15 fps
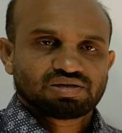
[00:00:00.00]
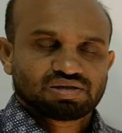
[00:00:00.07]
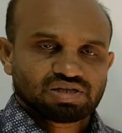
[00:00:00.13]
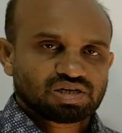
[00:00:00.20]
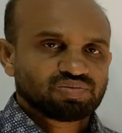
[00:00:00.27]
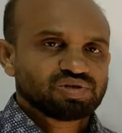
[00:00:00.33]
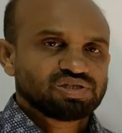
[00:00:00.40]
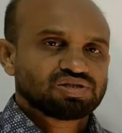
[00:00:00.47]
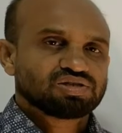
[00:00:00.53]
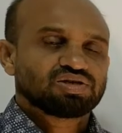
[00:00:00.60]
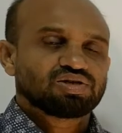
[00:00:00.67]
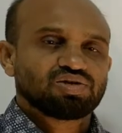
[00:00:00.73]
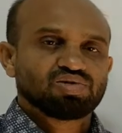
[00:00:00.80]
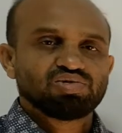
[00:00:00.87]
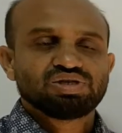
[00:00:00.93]
That means
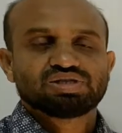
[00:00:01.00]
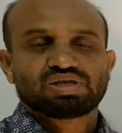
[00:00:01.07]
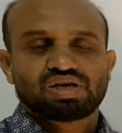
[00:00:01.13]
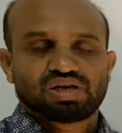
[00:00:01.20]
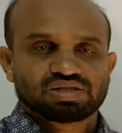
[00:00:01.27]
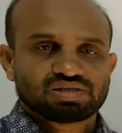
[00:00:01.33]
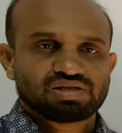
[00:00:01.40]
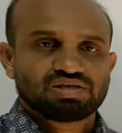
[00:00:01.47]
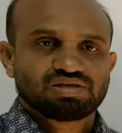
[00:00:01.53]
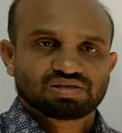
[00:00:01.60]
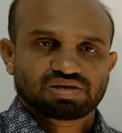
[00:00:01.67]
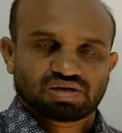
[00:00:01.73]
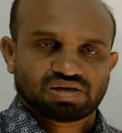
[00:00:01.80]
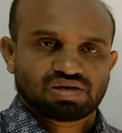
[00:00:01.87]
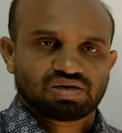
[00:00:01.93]
Lewis
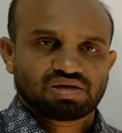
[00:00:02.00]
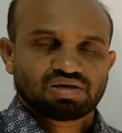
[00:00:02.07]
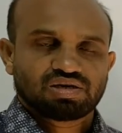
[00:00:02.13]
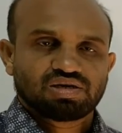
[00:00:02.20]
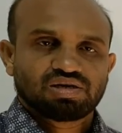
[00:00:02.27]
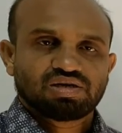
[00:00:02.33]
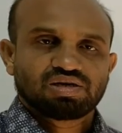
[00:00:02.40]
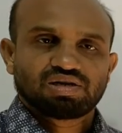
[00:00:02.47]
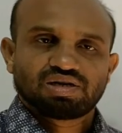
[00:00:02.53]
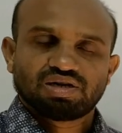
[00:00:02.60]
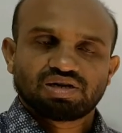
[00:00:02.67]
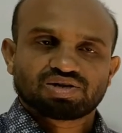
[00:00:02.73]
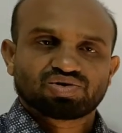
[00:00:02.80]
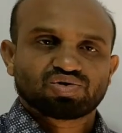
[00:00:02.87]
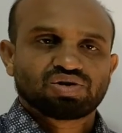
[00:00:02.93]
acids are
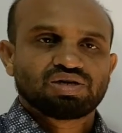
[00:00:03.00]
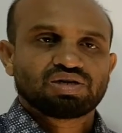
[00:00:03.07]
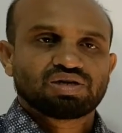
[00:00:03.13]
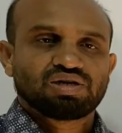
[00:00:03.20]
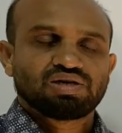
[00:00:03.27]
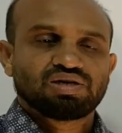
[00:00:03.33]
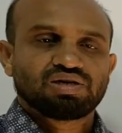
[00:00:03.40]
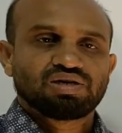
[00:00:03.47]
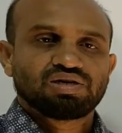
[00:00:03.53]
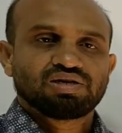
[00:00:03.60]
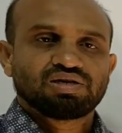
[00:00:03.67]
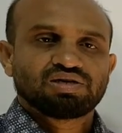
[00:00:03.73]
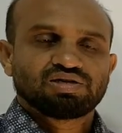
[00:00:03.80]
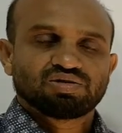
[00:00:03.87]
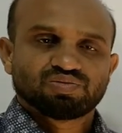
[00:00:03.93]

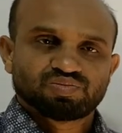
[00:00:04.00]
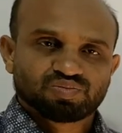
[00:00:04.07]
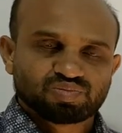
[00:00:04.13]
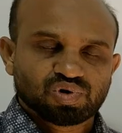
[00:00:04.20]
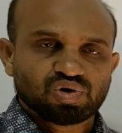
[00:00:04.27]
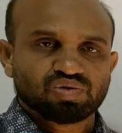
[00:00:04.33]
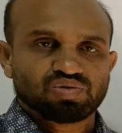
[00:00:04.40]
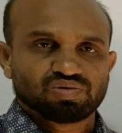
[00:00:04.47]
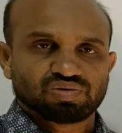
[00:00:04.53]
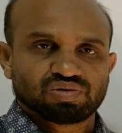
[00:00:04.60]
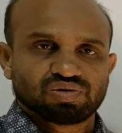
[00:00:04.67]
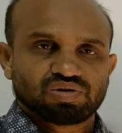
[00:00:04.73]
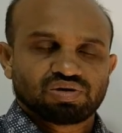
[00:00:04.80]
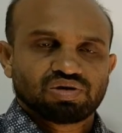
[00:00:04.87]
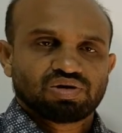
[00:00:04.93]
electronically
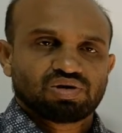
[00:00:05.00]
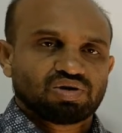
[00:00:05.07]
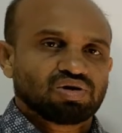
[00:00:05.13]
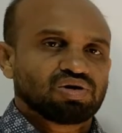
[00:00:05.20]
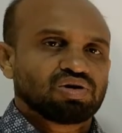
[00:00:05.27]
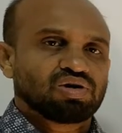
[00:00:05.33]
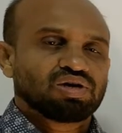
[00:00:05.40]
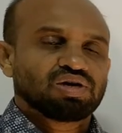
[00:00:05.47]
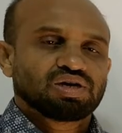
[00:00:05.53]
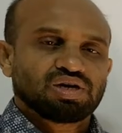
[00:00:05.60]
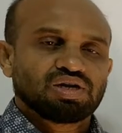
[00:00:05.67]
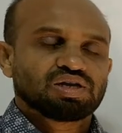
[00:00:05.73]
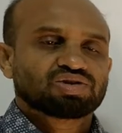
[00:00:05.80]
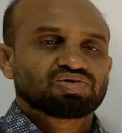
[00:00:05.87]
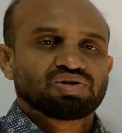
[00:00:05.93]
poor or
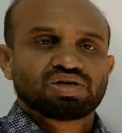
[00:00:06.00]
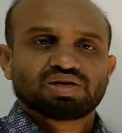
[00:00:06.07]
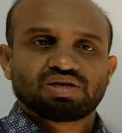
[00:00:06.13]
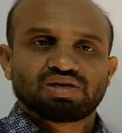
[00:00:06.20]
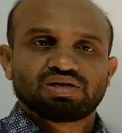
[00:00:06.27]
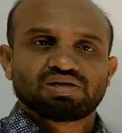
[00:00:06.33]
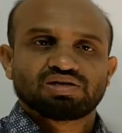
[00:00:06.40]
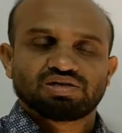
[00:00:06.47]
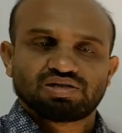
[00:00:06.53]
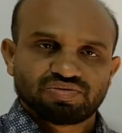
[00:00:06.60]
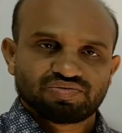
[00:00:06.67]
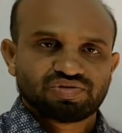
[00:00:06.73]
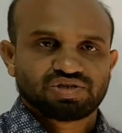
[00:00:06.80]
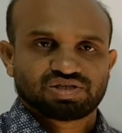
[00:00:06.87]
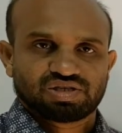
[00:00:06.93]
electronically
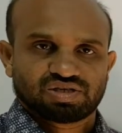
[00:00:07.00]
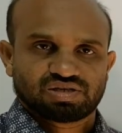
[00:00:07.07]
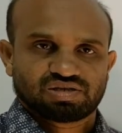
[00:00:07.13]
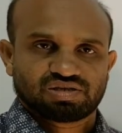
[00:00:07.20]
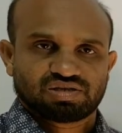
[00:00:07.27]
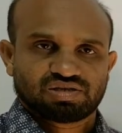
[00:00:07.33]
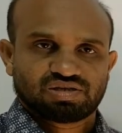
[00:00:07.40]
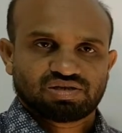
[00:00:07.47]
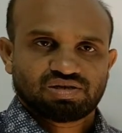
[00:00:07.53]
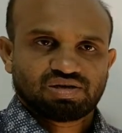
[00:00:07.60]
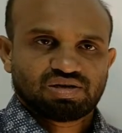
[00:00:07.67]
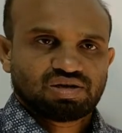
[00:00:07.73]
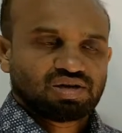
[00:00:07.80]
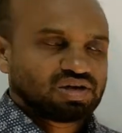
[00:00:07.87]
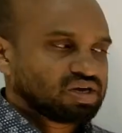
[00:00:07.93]
deficient,
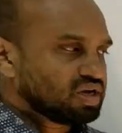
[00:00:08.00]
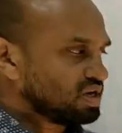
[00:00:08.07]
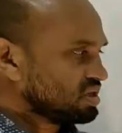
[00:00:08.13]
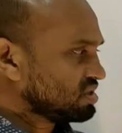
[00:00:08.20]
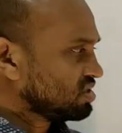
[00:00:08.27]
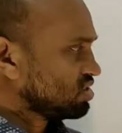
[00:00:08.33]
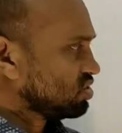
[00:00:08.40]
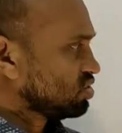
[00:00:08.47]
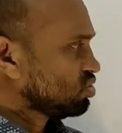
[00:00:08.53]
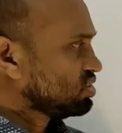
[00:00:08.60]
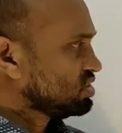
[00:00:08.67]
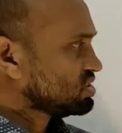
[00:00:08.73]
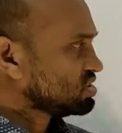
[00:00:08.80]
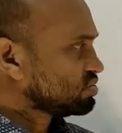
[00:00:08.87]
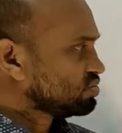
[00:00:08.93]
and
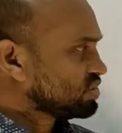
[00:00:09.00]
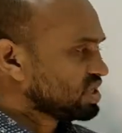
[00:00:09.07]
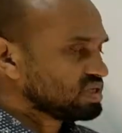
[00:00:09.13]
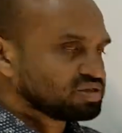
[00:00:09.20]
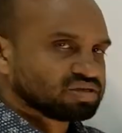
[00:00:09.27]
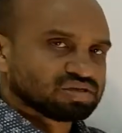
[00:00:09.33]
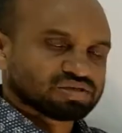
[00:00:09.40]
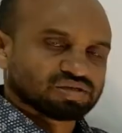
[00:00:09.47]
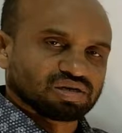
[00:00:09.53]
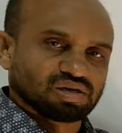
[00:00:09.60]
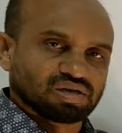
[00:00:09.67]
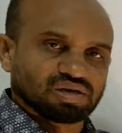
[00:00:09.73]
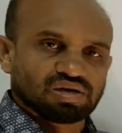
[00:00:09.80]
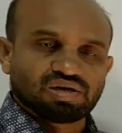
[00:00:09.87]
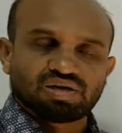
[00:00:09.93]
Lewis bases
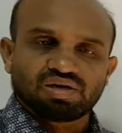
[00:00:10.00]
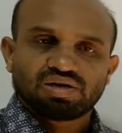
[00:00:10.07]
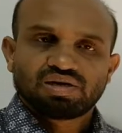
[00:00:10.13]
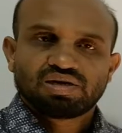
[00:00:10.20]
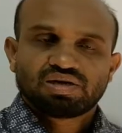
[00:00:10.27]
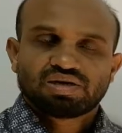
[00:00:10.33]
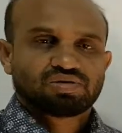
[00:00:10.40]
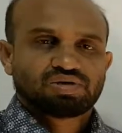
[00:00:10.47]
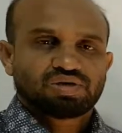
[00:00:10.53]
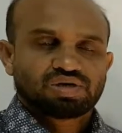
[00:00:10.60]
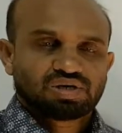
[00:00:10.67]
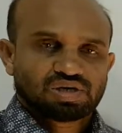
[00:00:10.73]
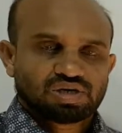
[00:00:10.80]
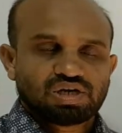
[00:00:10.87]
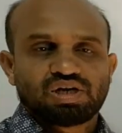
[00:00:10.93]
are
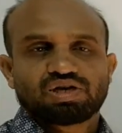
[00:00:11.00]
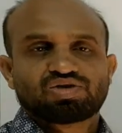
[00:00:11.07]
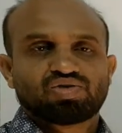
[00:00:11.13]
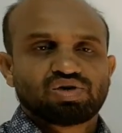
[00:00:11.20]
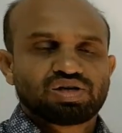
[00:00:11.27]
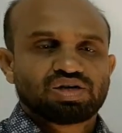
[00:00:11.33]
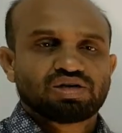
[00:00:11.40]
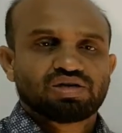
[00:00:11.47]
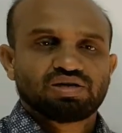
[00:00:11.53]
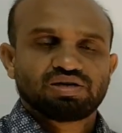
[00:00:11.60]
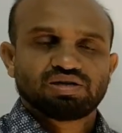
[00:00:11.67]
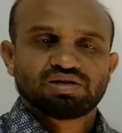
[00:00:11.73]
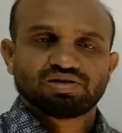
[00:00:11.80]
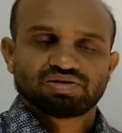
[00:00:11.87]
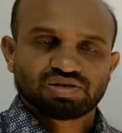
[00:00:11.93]

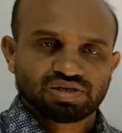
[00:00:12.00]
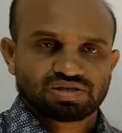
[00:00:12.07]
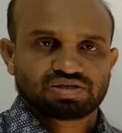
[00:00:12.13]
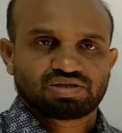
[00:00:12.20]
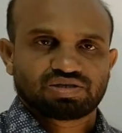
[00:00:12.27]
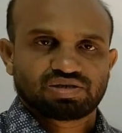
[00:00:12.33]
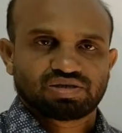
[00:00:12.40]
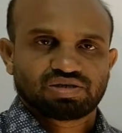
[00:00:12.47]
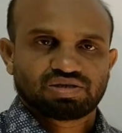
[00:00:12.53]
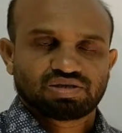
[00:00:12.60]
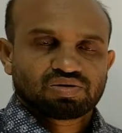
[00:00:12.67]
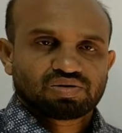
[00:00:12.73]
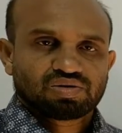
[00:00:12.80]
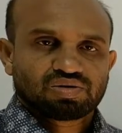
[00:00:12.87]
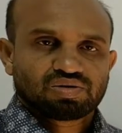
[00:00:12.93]
electronically rich.
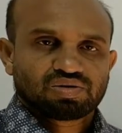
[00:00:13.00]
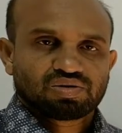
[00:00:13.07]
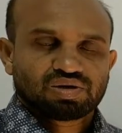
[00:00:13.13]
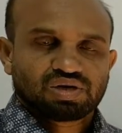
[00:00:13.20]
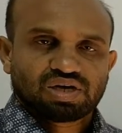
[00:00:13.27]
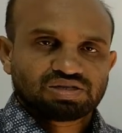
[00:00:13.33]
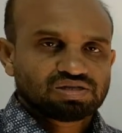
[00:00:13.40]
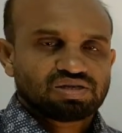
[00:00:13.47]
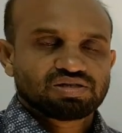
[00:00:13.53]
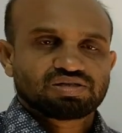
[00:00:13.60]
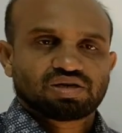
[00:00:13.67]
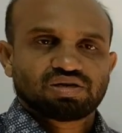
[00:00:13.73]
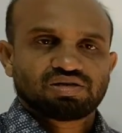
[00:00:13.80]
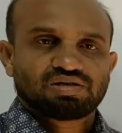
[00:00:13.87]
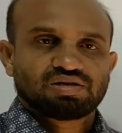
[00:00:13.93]
As a
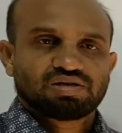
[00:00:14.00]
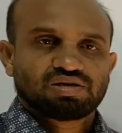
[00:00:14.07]
result,